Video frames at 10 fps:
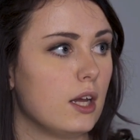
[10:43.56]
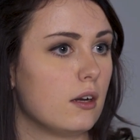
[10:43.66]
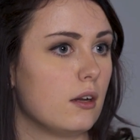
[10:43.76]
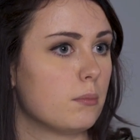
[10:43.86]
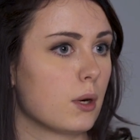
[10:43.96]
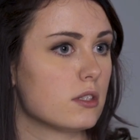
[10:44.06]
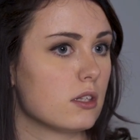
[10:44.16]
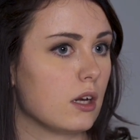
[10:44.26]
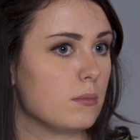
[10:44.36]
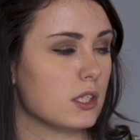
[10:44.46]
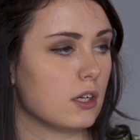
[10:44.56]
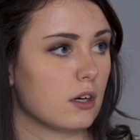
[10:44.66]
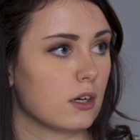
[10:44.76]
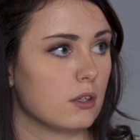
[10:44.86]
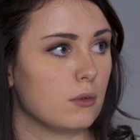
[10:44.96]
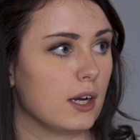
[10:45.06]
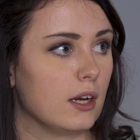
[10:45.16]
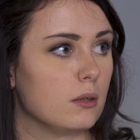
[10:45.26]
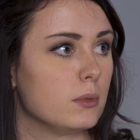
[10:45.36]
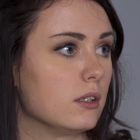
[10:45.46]
And personally, I'm secure in who I
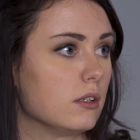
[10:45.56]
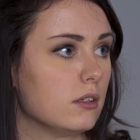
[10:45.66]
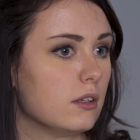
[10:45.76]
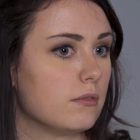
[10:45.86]
am, and